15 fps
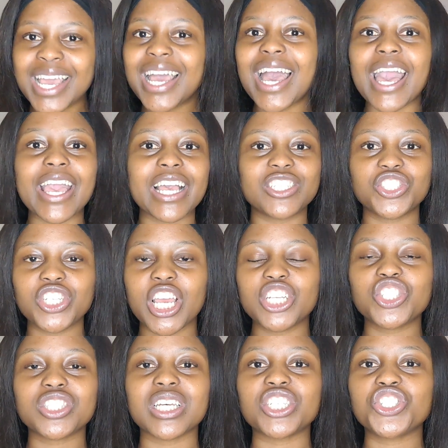It can
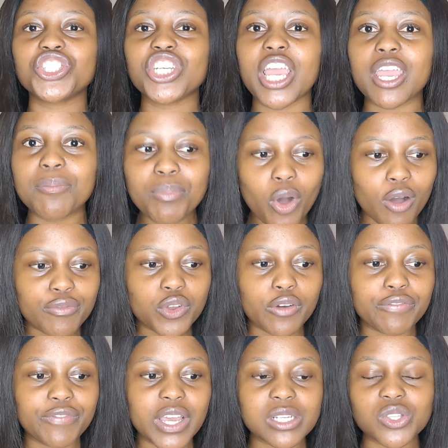change the shape of your
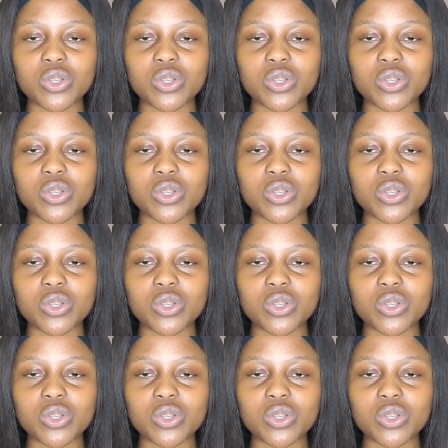face.